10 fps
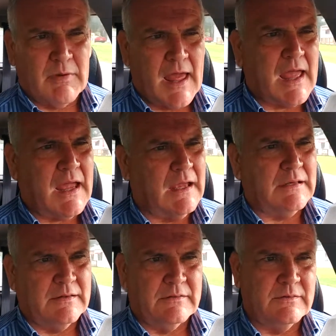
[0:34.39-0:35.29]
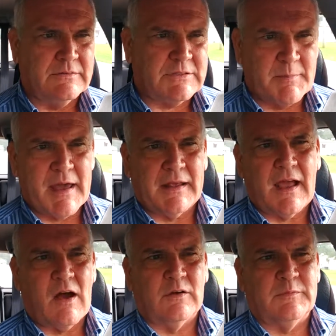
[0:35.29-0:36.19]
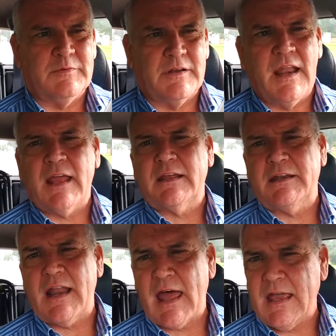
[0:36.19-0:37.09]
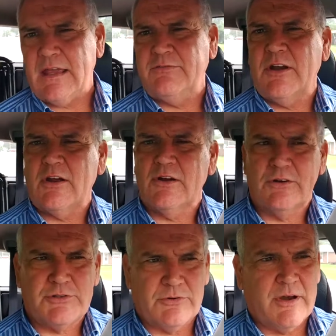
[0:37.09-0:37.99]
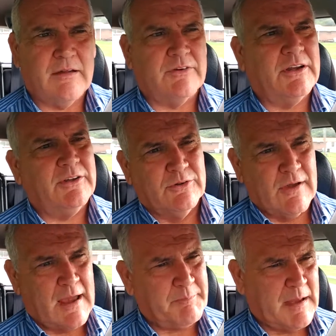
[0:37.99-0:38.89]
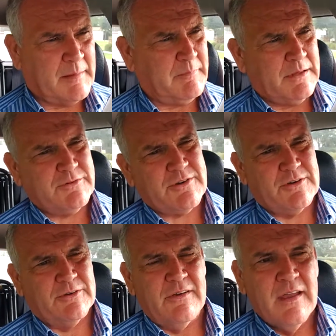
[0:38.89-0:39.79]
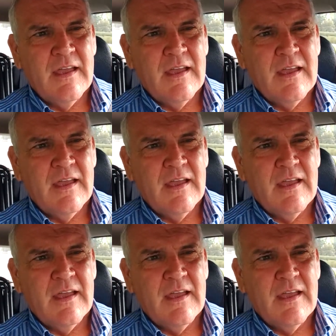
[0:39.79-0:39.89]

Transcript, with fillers: blind, and somebody called them the naked, naive nerds who never knew. That might be true.